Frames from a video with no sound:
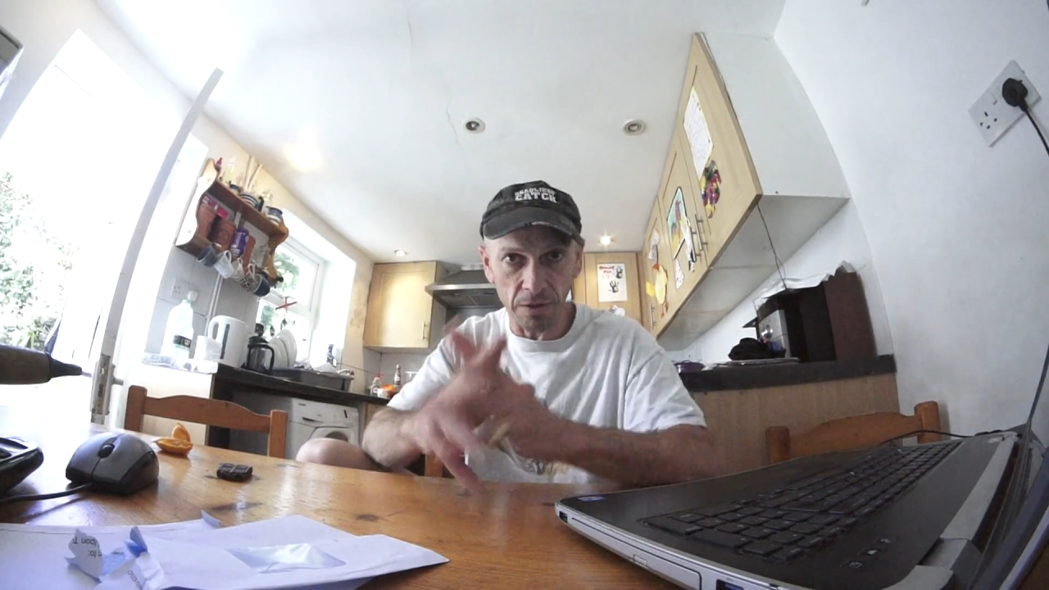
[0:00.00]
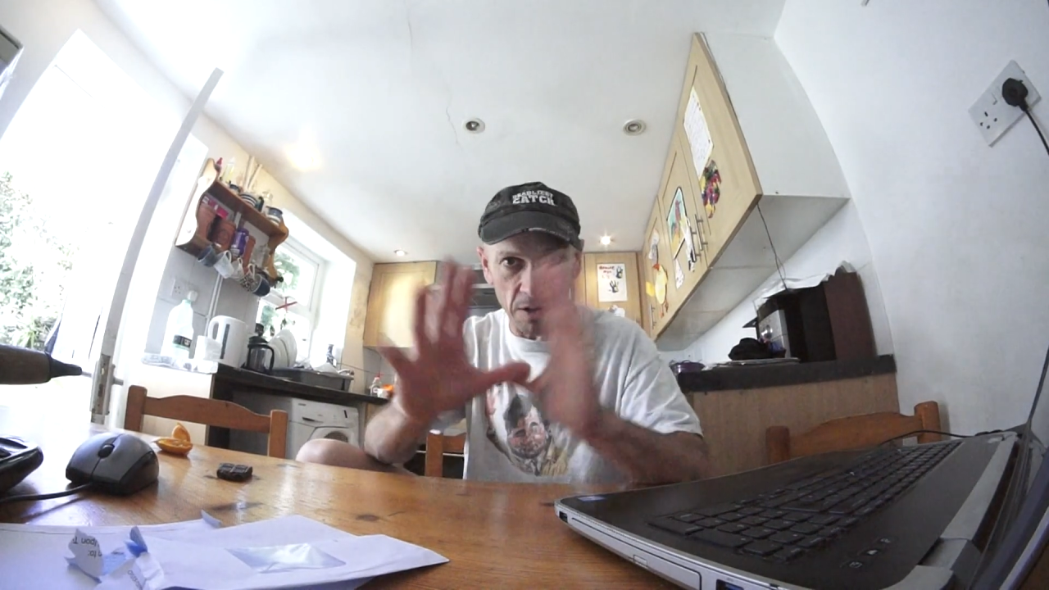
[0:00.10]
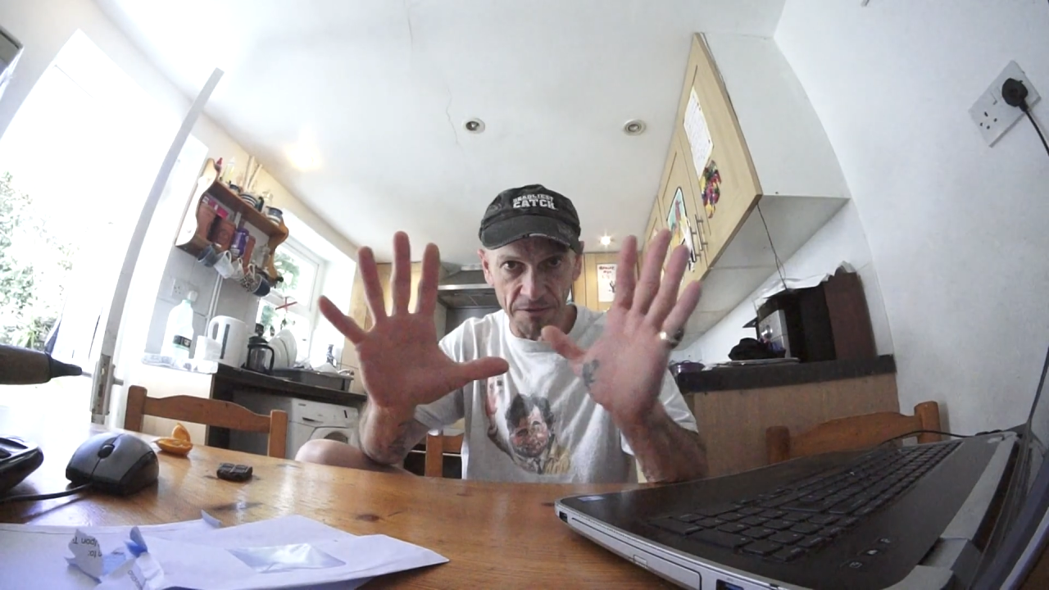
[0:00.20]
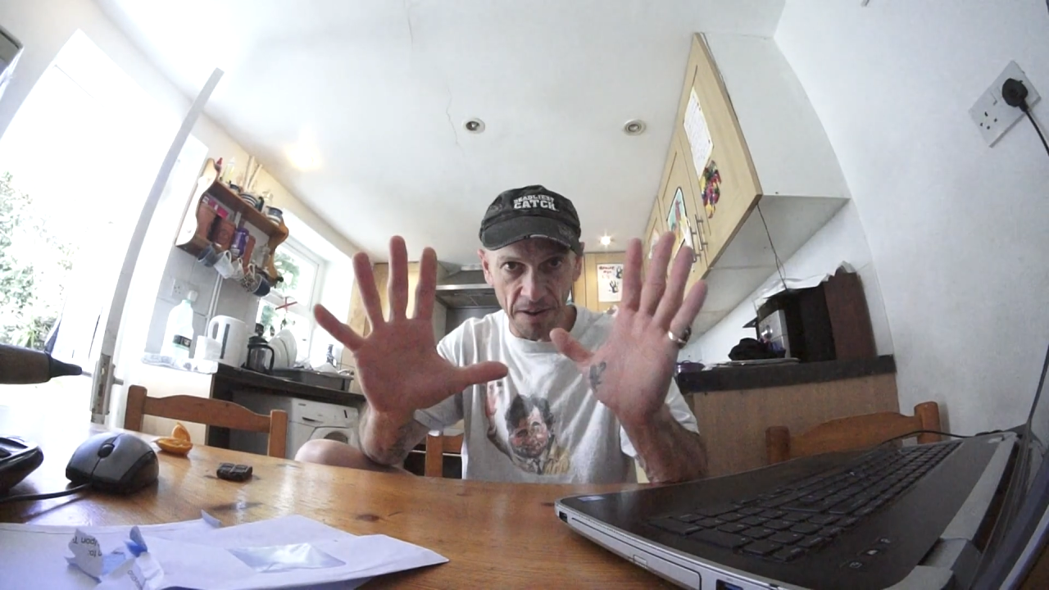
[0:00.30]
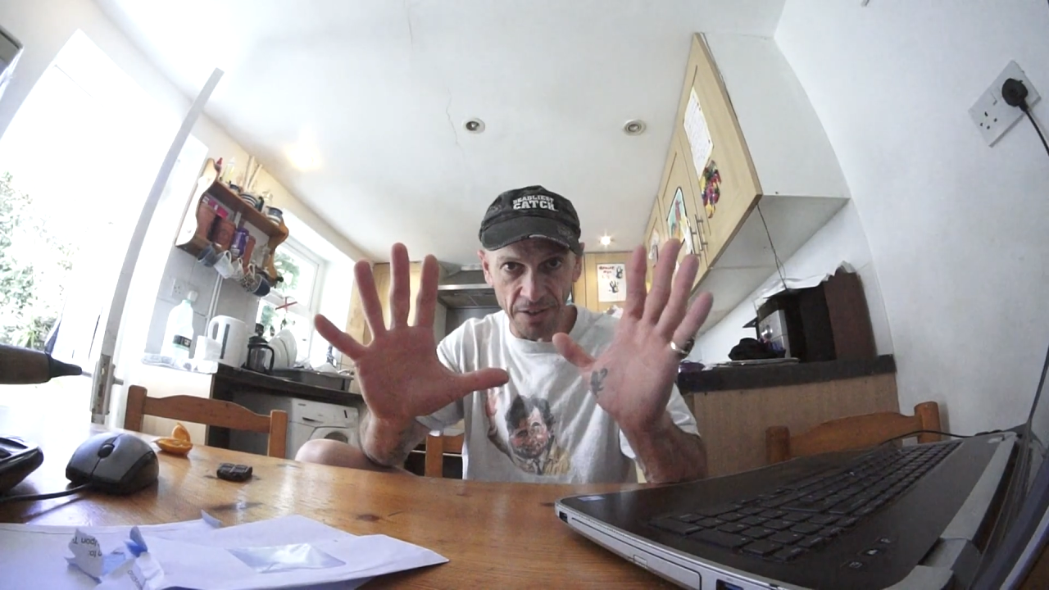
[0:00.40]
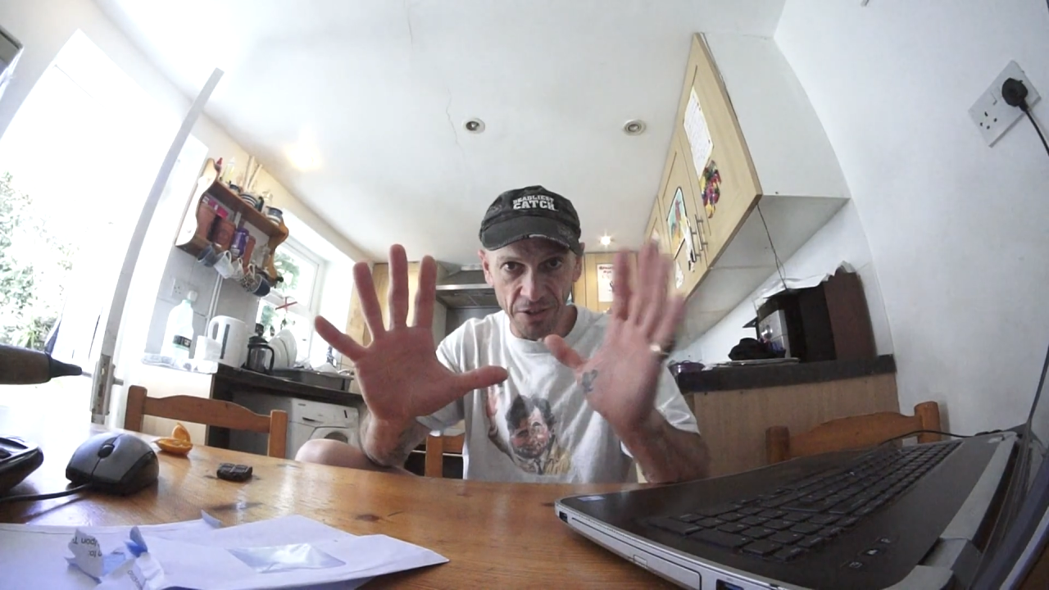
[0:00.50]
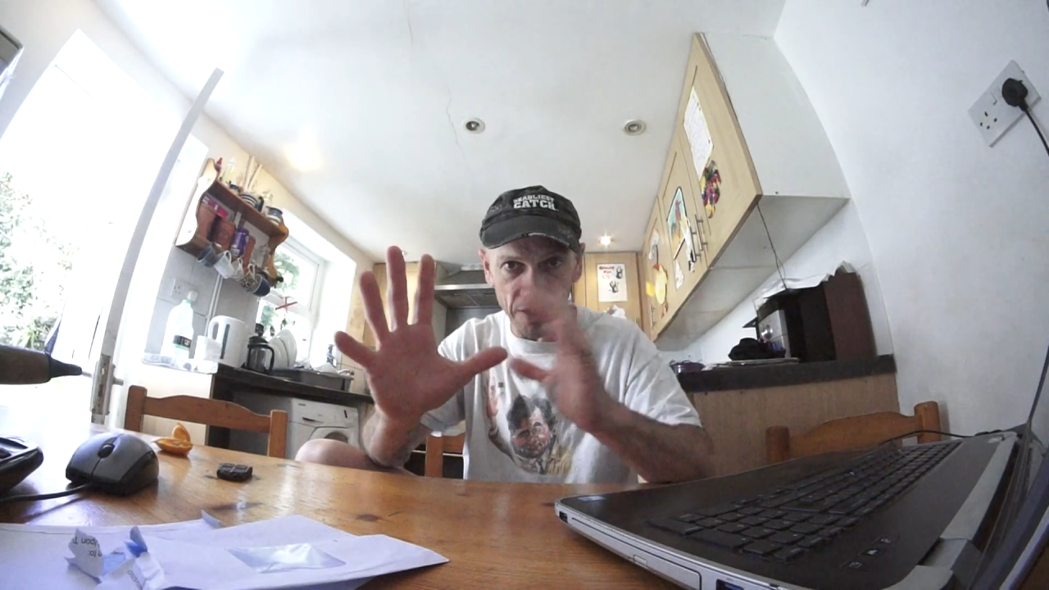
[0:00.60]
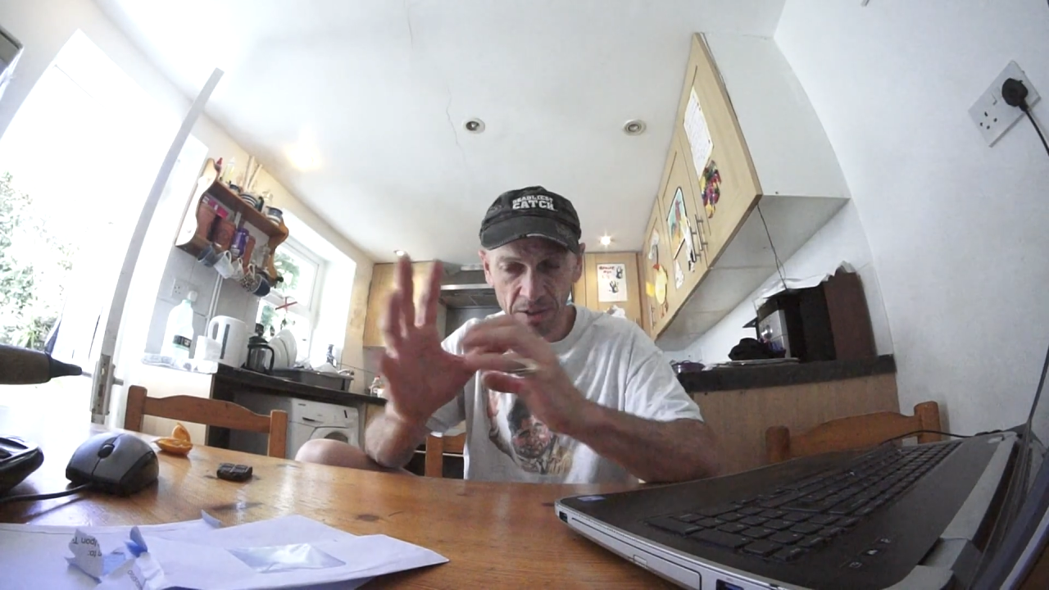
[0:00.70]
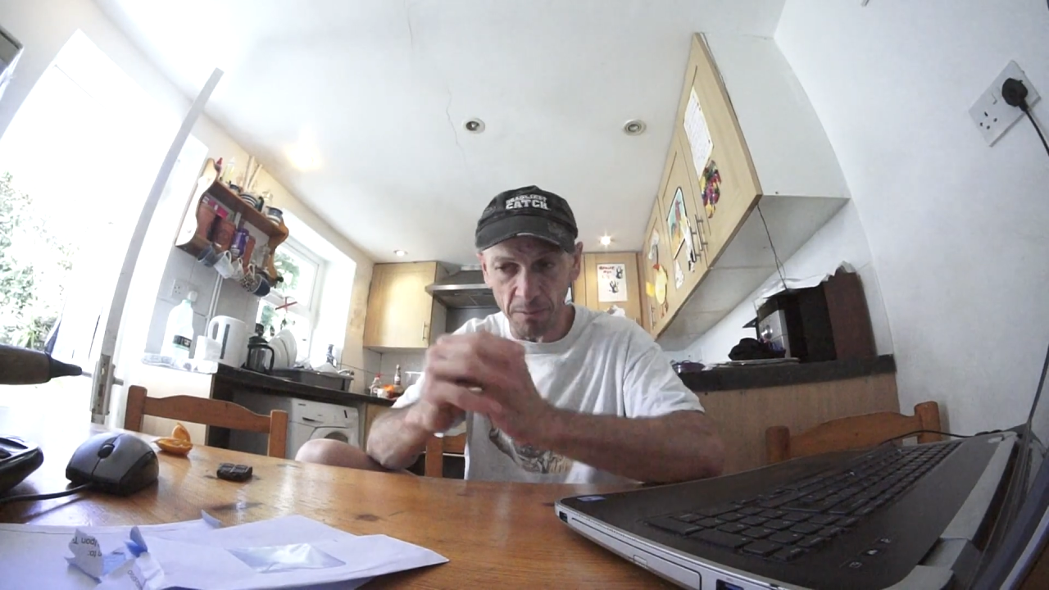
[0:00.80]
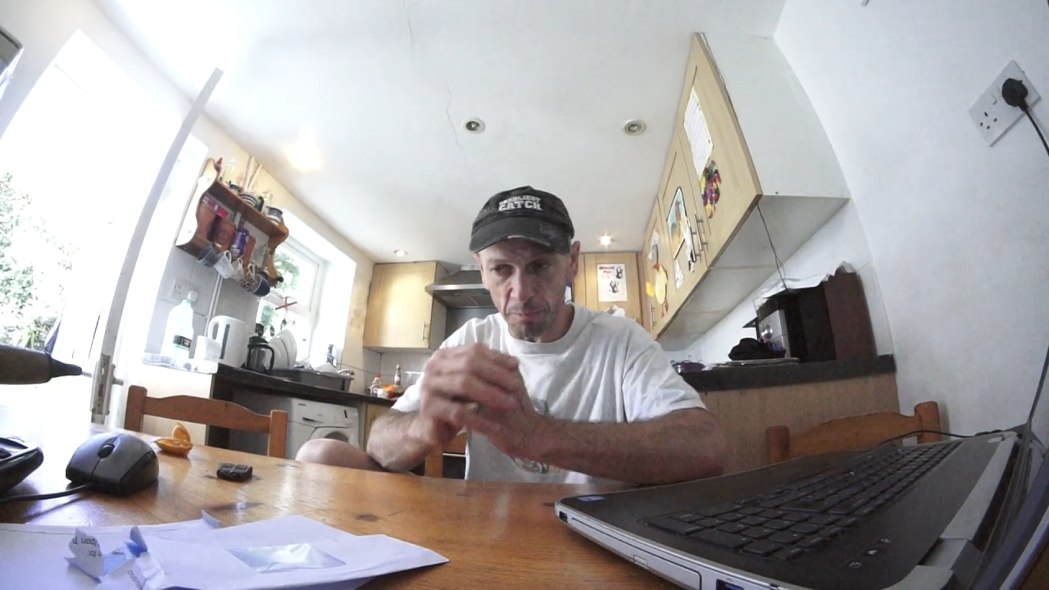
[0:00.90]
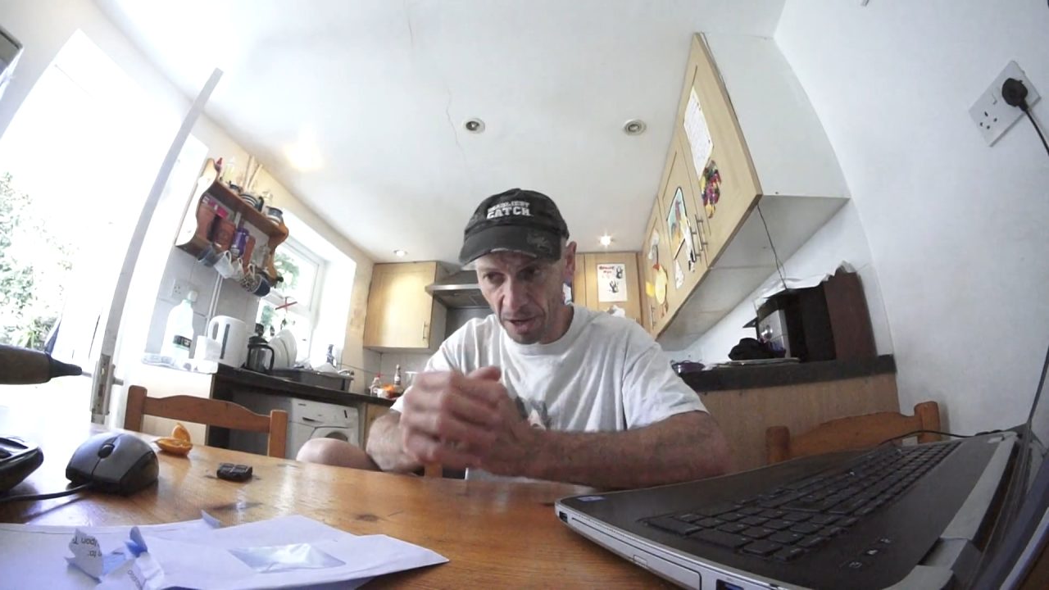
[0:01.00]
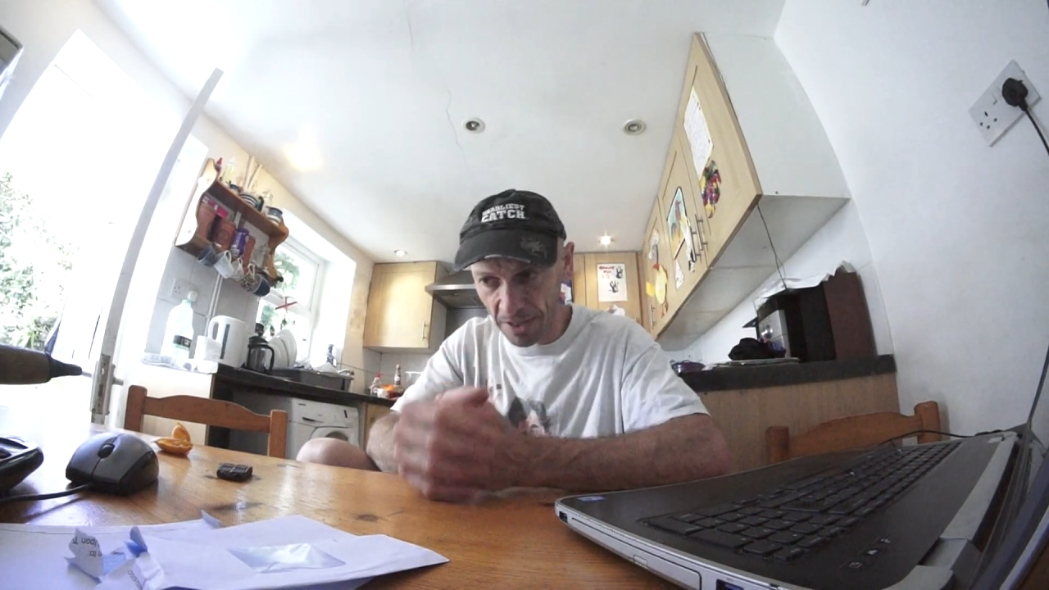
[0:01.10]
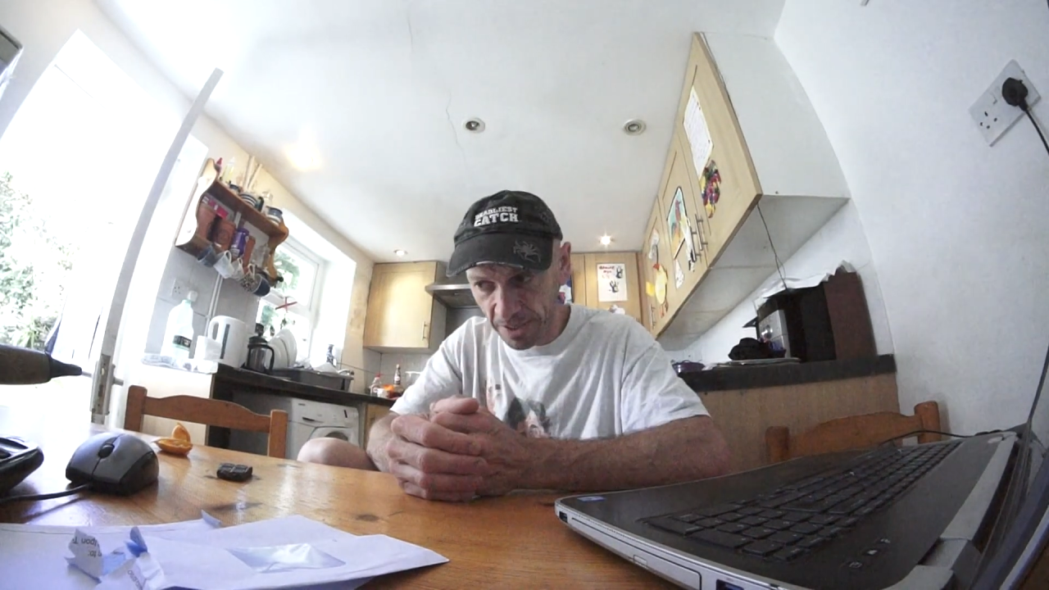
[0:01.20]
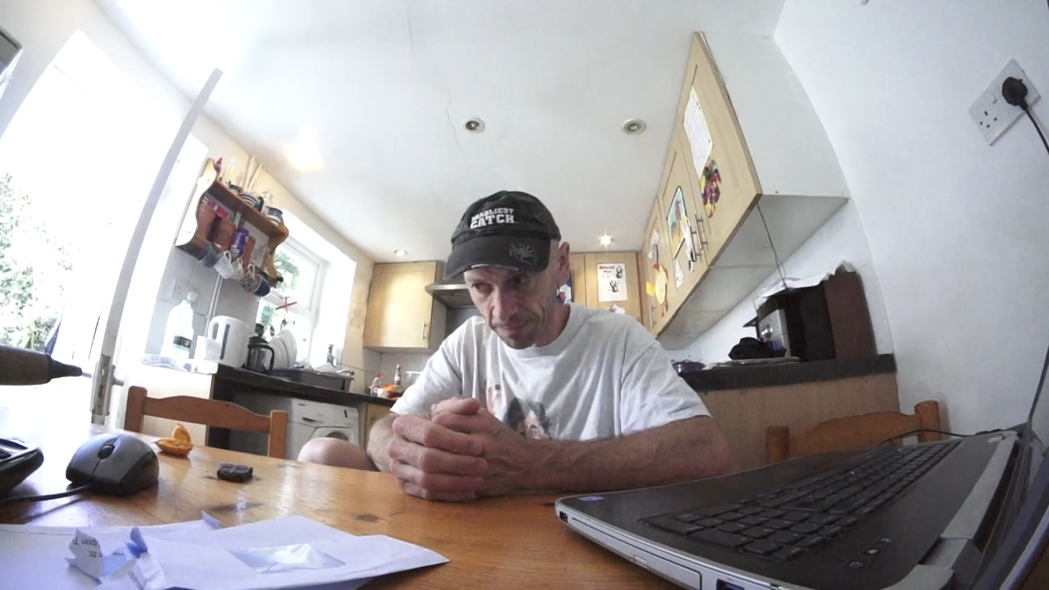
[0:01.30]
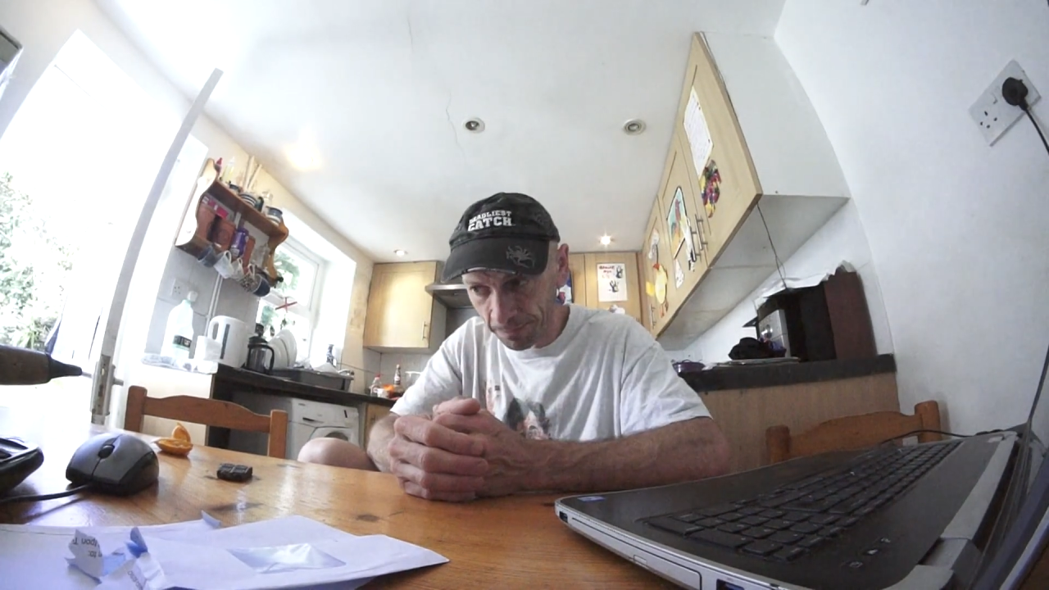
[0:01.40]
No offence,
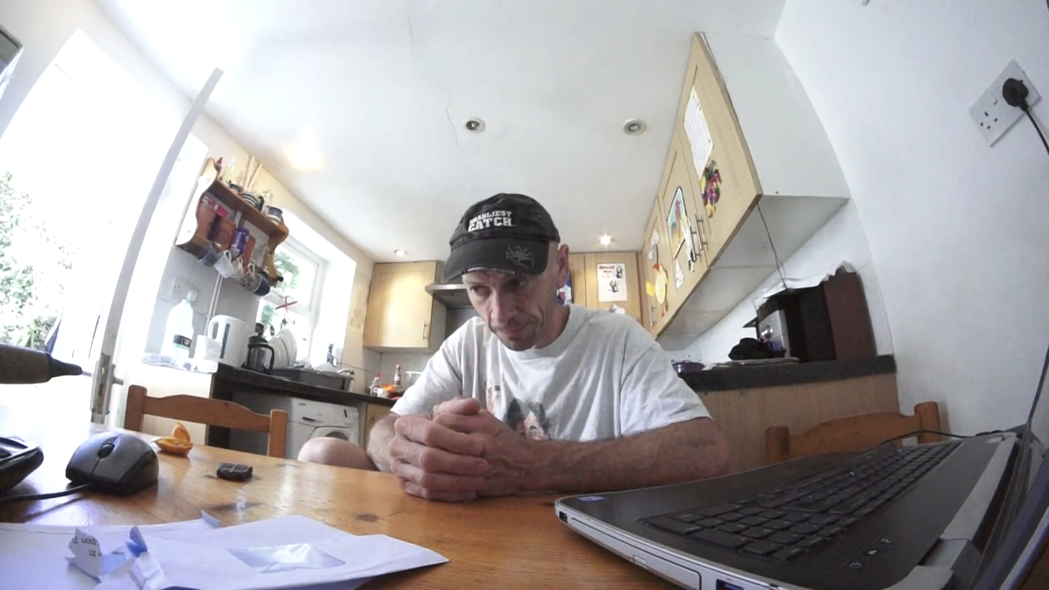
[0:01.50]
but